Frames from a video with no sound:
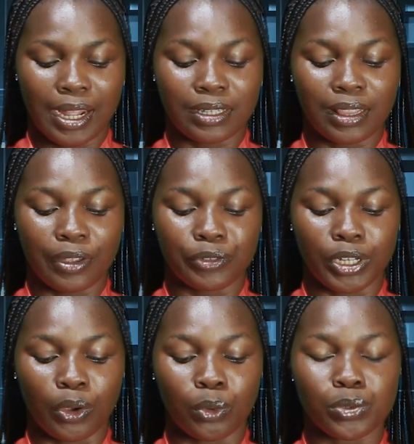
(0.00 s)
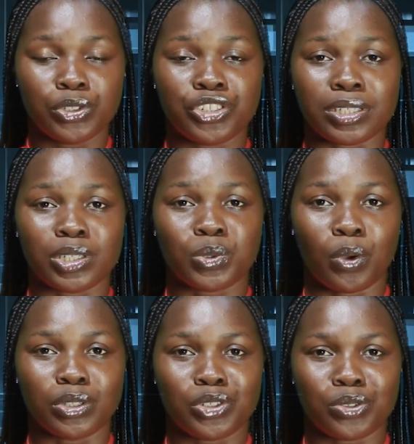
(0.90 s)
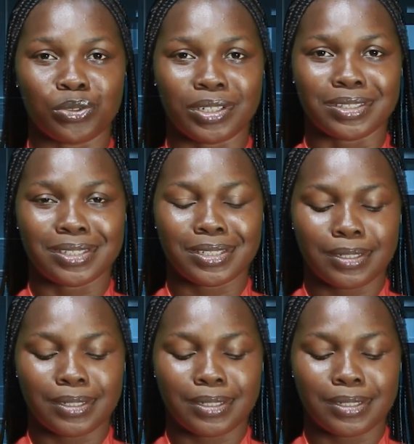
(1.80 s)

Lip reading: an 11-year-old GSS1 student.